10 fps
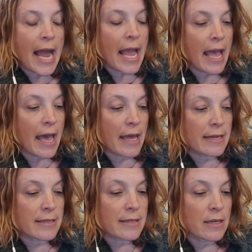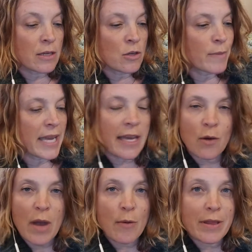And you might get
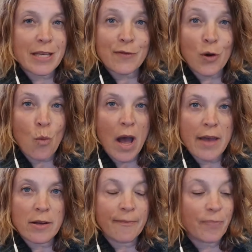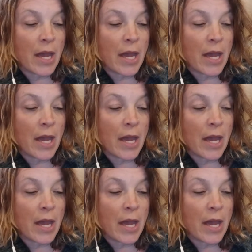away with this for a while.